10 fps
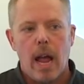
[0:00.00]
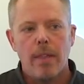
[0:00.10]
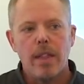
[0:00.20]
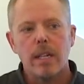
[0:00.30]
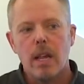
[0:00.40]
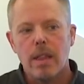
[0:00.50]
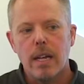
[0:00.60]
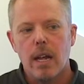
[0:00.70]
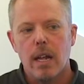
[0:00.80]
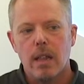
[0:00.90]
and th
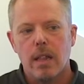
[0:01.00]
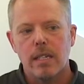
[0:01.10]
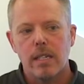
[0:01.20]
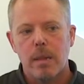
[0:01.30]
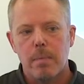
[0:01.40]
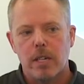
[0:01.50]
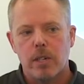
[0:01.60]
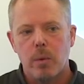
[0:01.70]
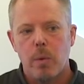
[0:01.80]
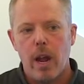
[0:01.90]
th this is the
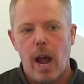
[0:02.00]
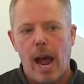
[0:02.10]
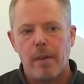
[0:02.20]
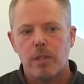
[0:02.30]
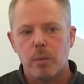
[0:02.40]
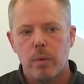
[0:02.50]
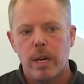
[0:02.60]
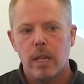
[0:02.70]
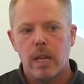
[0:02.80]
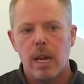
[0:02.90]
bit too. We have to
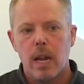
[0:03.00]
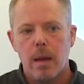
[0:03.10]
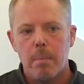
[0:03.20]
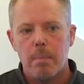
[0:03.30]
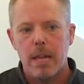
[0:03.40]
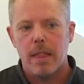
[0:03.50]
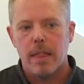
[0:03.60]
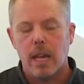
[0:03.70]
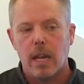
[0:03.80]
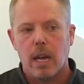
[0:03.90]
really be
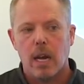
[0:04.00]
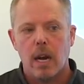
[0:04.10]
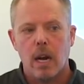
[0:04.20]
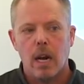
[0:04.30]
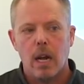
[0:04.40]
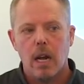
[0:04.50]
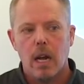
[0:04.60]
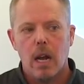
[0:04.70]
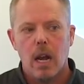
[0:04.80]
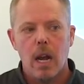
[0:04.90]
thinking
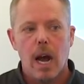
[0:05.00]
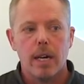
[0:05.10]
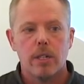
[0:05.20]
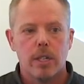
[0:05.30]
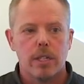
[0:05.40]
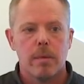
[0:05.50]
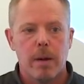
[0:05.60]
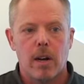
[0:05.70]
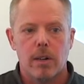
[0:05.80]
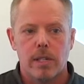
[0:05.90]
not just
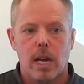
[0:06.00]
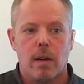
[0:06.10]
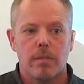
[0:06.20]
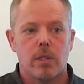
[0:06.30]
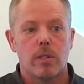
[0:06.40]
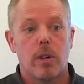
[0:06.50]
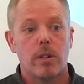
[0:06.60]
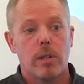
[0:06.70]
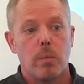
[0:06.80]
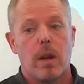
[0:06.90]
about ourselves. So
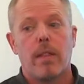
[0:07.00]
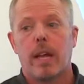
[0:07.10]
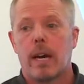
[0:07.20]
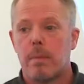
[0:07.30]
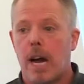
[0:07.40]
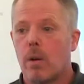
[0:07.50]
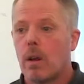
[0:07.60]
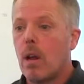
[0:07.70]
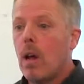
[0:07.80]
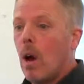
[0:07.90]
there's the one thing
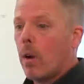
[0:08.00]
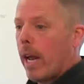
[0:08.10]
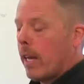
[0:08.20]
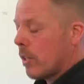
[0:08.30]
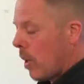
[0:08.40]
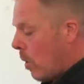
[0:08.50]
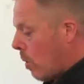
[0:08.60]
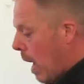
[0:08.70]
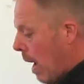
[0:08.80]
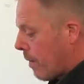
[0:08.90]
about okay,
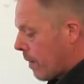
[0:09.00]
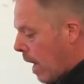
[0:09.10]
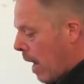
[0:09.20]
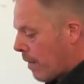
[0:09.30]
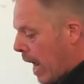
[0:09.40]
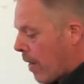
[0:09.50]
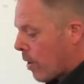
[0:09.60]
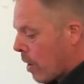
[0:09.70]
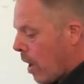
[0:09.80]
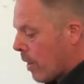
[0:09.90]
so I've I've
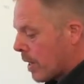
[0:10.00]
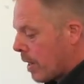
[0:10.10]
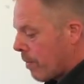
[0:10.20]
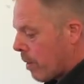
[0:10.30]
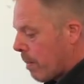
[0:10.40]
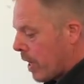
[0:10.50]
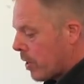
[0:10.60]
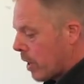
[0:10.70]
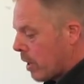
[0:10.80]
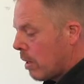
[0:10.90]
gathered all this
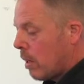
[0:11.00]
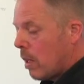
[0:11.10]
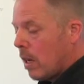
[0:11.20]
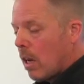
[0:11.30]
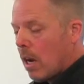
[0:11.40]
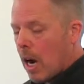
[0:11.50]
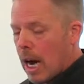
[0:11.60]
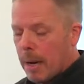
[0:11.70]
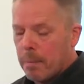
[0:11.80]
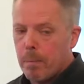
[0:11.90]
information.
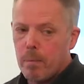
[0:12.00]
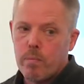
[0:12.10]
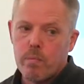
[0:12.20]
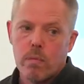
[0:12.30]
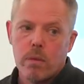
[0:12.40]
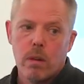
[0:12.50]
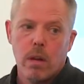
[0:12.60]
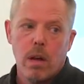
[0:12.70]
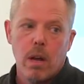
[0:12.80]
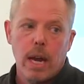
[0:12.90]
Um,
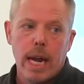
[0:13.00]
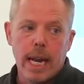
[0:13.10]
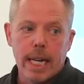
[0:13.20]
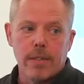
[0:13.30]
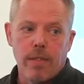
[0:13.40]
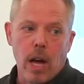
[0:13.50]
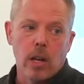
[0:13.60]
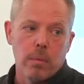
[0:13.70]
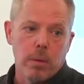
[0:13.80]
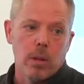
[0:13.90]
it is
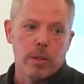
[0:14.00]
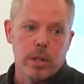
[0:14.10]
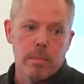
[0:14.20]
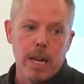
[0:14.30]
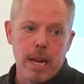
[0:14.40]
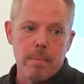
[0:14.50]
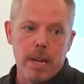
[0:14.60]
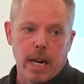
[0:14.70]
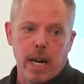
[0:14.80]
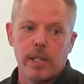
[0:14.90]
valuable to me
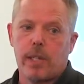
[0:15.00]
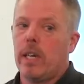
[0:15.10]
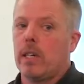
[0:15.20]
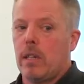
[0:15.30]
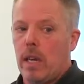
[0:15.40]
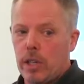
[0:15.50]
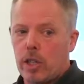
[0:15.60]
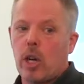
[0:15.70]
because it is